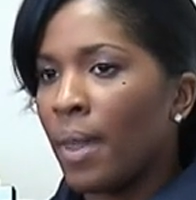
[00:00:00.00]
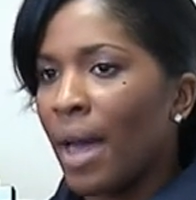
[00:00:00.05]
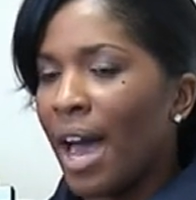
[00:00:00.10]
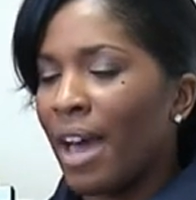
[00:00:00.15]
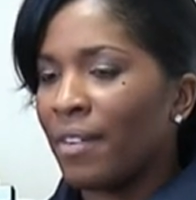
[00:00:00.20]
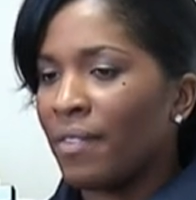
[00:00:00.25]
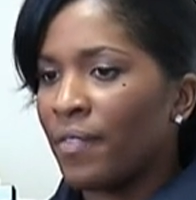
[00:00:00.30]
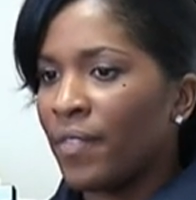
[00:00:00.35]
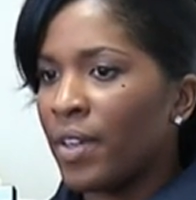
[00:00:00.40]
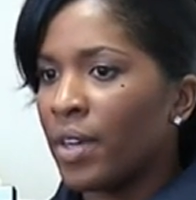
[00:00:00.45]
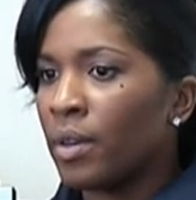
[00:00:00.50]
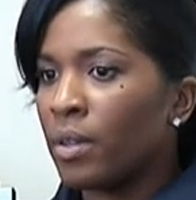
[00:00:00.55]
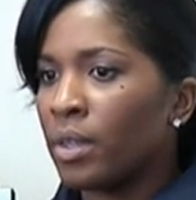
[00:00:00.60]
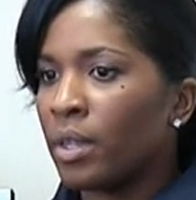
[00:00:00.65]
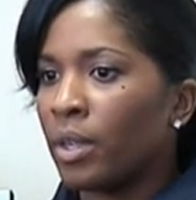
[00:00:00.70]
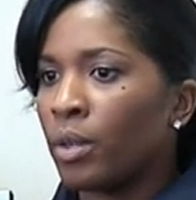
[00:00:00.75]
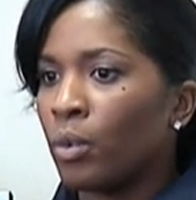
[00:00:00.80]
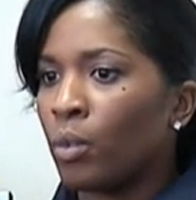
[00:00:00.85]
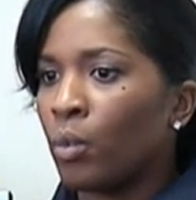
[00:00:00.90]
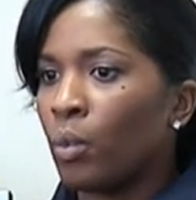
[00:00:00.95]
I feel
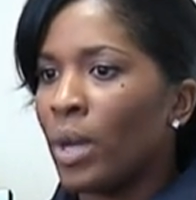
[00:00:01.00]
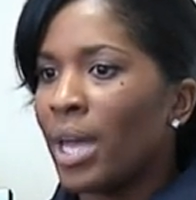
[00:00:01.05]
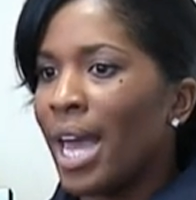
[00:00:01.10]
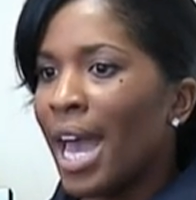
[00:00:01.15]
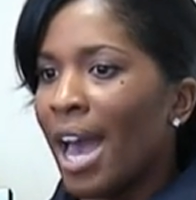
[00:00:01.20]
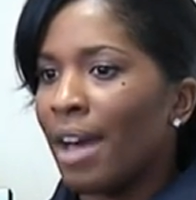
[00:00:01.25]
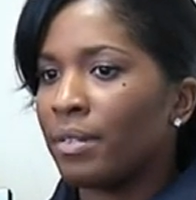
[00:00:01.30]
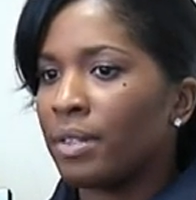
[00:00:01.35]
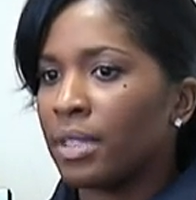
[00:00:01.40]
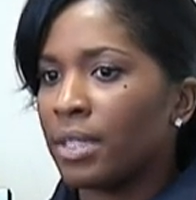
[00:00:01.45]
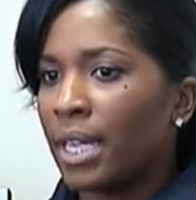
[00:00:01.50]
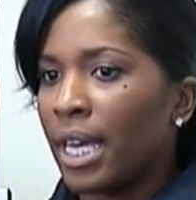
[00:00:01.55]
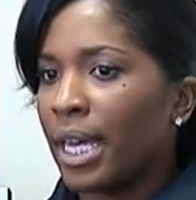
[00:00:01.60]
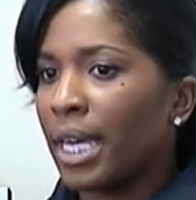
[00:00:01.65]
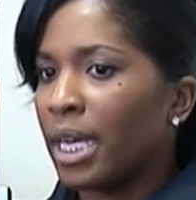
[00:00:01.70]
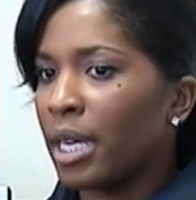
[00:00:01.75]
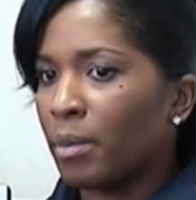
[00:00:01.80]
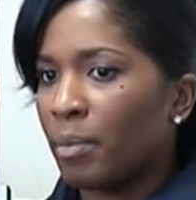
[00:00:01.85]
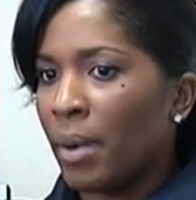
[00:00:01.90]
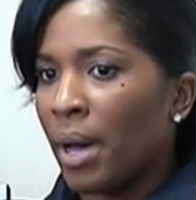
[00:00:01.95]
that we have to
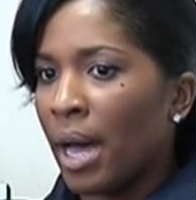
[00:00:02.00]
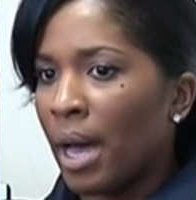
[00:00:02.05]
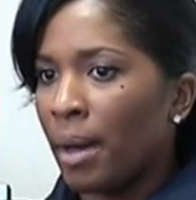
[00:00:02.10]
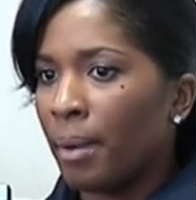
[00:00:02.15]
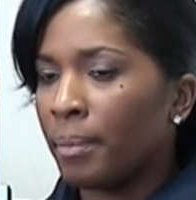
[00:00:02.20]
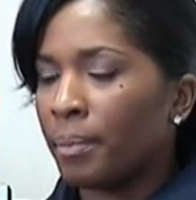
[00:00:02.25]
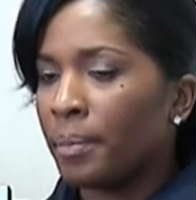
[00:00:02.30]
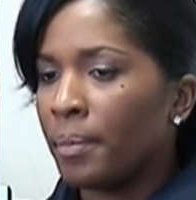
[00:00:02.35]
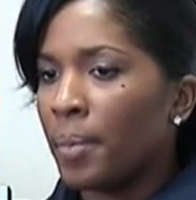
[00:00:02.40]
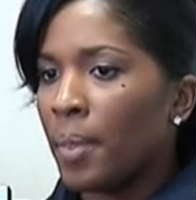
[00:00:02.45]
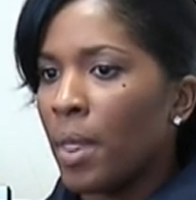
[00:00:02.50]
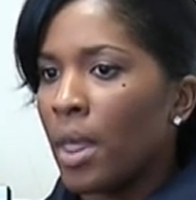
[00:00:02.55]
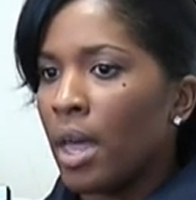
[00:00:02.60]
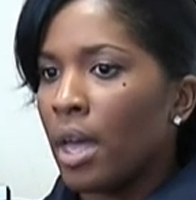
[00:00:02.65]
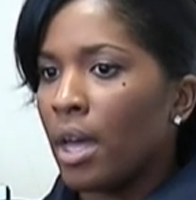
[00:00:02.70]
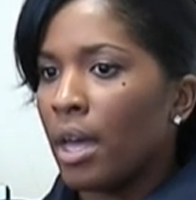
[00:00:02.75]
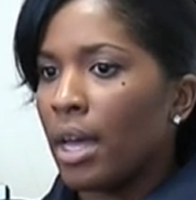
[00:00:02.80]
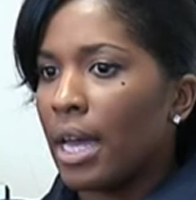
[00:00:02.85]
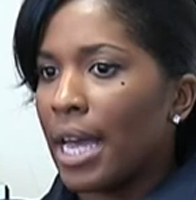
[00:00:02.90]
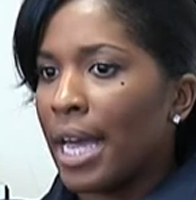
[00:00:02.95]
take hip hop
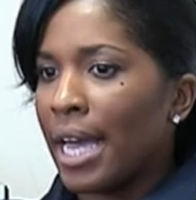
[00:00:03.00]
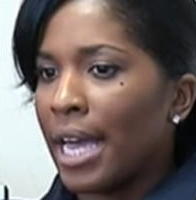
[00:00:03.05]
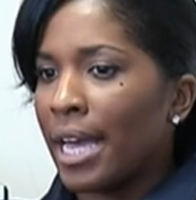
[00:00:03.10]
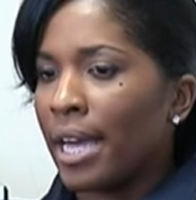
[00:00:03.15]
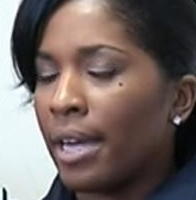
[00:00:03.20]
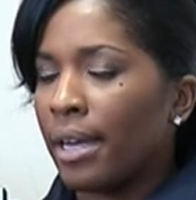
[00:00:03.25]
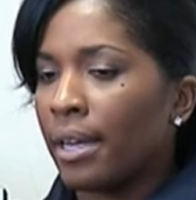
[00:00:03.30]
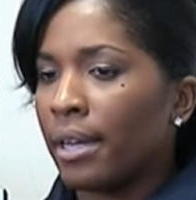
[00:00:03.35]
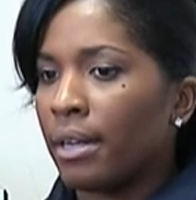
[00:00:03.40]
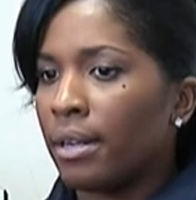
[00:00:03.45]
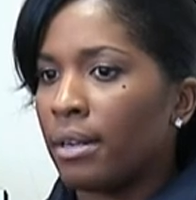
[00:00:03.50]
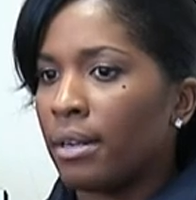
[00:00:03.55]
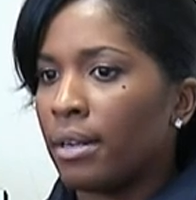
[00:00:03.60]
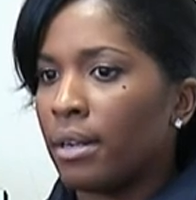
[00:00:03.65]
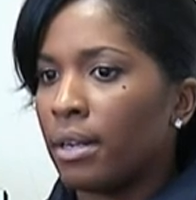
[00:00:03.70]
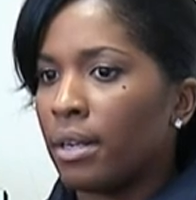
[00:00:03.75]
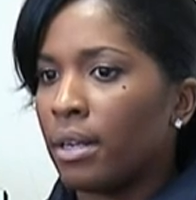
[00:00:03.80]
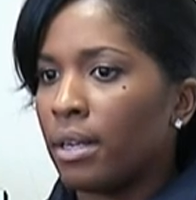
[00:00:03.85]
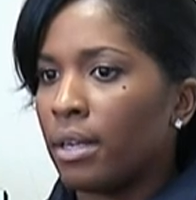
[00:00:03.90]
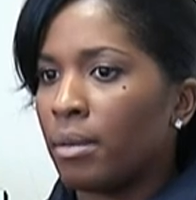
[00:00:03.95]
and
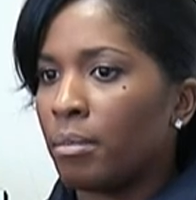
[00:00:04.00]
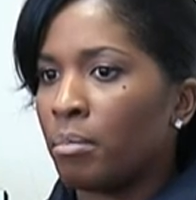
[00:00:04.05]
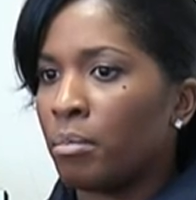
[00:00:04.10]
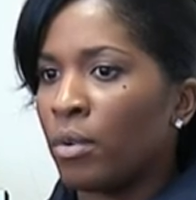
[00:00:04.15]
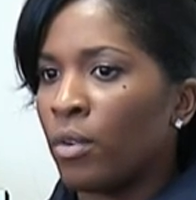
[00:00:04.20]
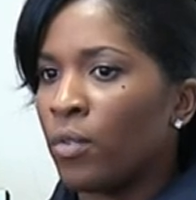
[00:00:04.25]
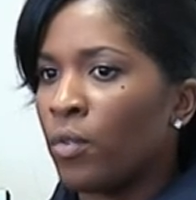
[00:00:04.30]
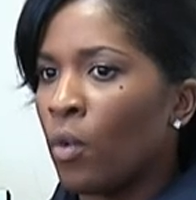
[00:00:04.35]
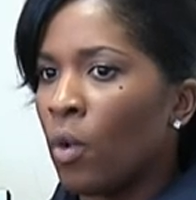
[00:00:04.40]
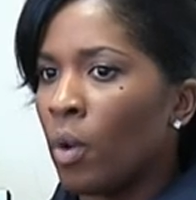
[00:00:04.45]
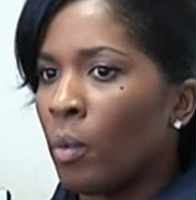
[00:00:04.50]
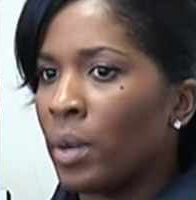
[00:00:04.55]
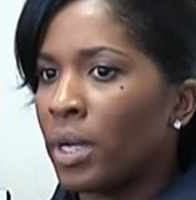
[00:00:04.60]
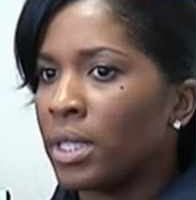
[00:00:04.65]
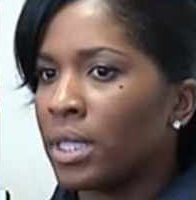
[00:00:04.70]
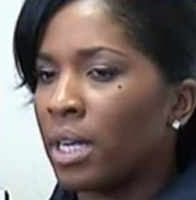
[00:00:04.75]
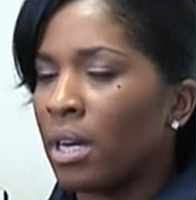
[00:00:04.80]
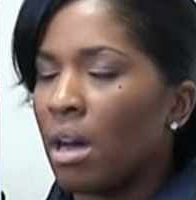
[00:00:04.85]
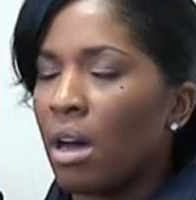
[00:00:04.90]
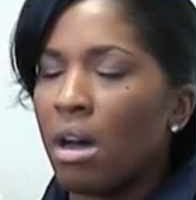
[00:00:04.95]
before we
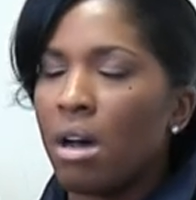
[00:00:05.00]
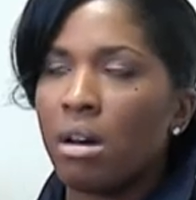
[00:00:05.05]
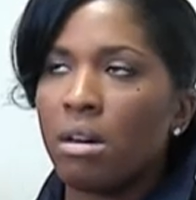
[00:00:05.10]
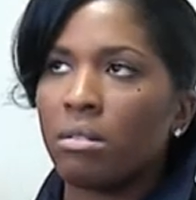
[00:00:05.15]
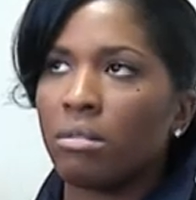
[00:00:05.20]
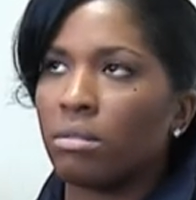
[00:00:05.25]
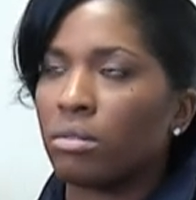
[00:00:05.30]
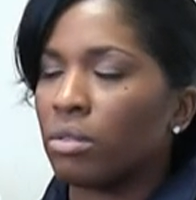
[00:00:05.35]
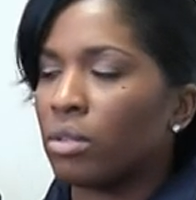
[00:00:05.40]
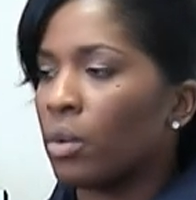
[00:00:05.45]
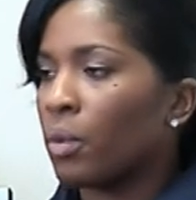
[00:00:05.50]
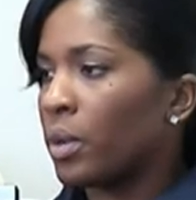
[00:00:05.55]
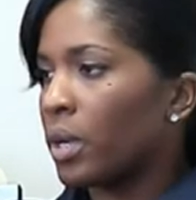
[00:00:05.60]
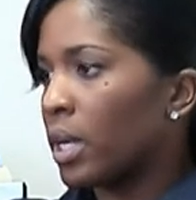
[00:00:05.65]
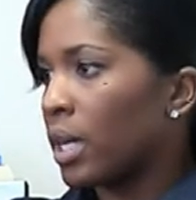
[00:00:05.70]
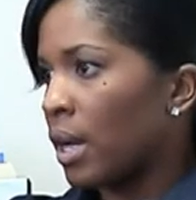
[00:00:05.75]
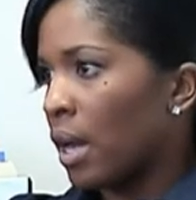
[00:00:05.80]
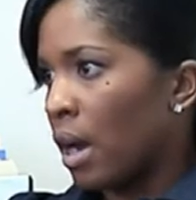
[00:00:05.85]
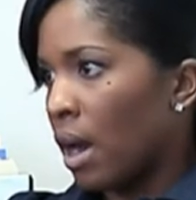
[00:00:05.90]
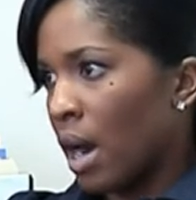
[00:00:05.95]
say, oh, throw it in
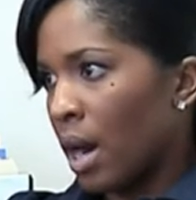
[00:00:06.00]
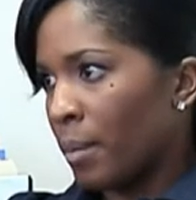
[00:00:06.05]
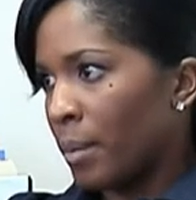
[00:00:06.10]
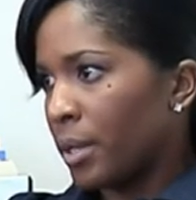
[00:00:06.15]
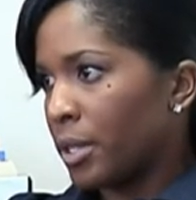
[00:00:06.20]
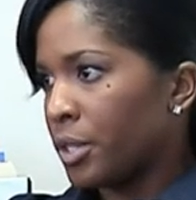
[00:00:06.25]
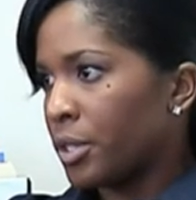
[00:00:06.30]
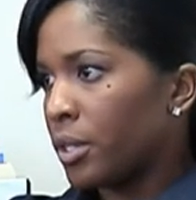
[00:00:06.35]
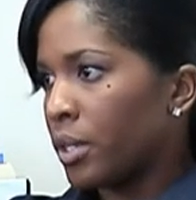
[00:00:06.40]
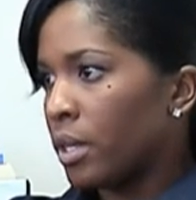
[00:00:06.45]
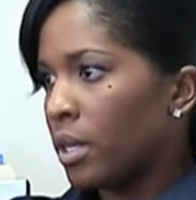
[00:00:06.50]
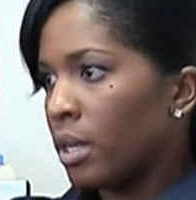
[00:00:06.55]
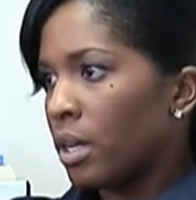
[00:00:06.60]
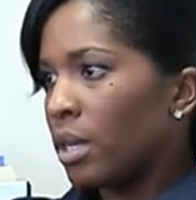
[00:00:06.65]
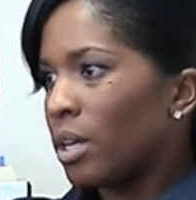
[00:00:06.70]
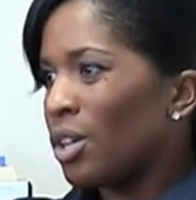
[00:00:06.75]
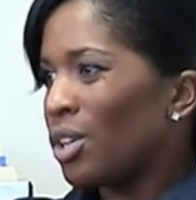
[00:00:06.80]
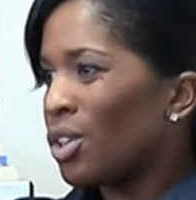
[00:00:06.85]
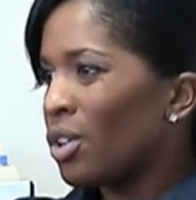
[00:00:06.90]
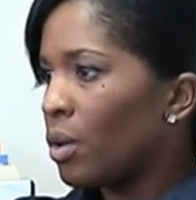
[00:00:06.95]
the garbage.
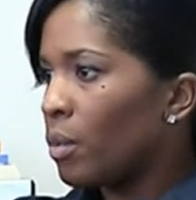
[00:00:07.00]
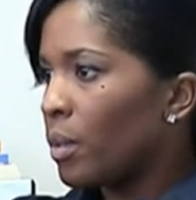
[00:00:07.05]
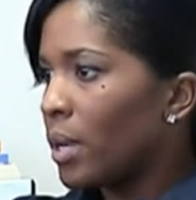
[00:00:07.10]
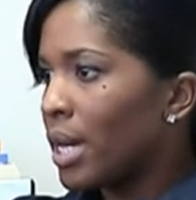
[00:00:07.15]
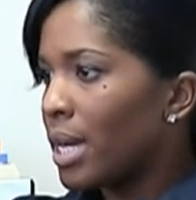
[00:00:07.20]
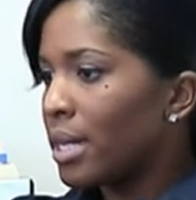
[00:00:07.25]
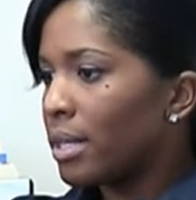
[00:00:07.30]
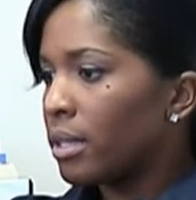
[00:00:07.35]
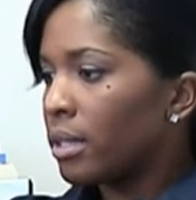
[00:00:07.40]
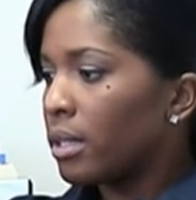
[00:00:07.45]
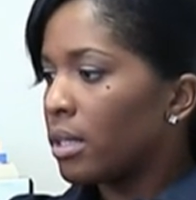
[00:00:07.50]
You know what?